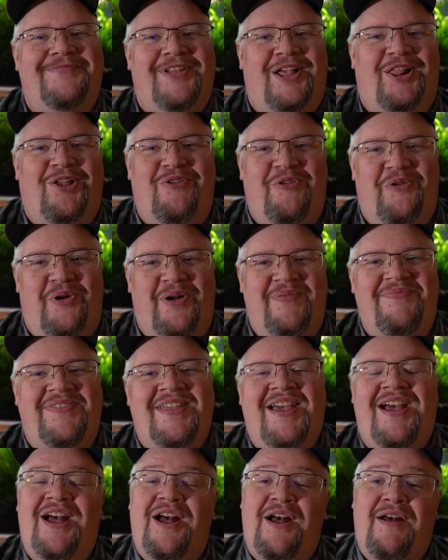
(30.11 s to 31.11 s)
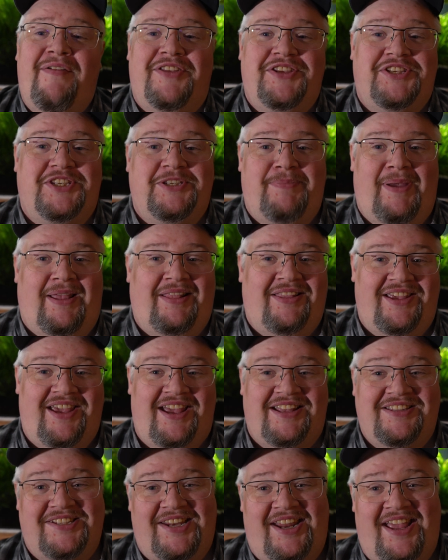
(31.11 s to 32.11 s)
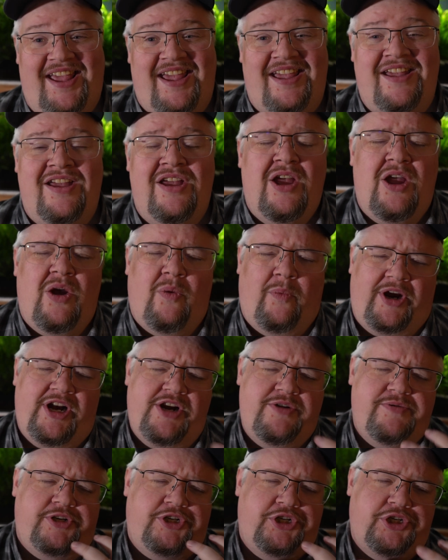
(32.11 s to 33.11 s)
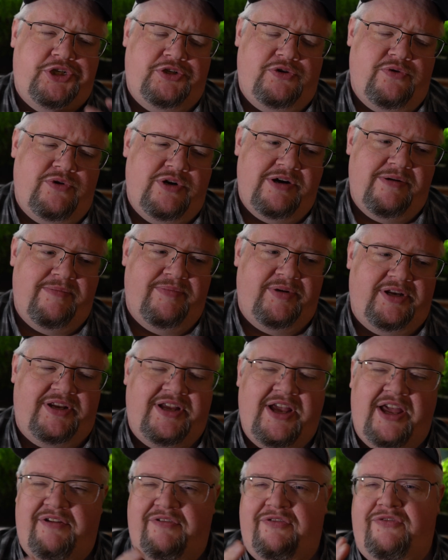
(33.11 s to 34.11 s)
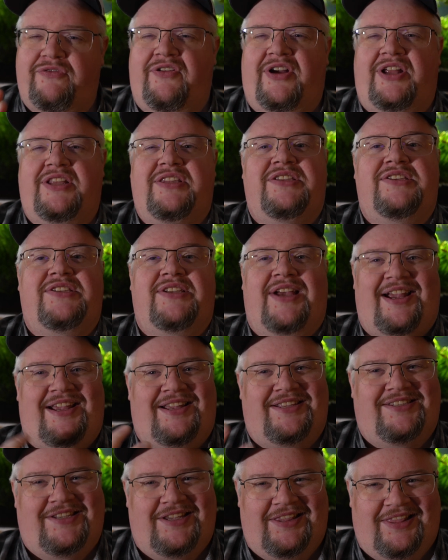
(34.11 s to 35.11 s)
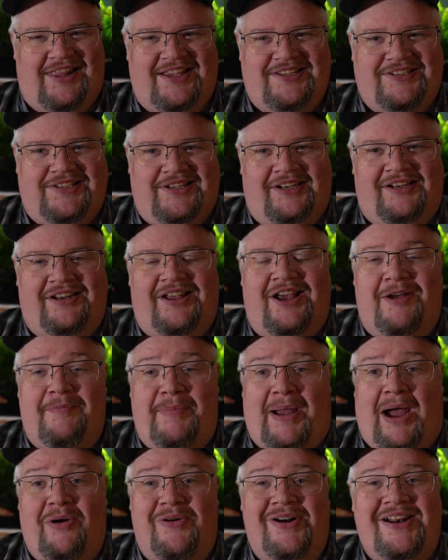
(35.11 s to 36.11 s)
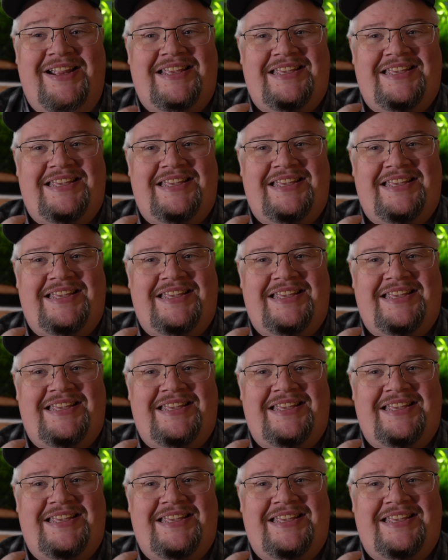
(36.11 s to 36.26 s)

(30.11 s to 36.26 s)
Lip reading: Hello everyone, this is Bentley, and today we're going to do a short but kind of fun science-y lesson about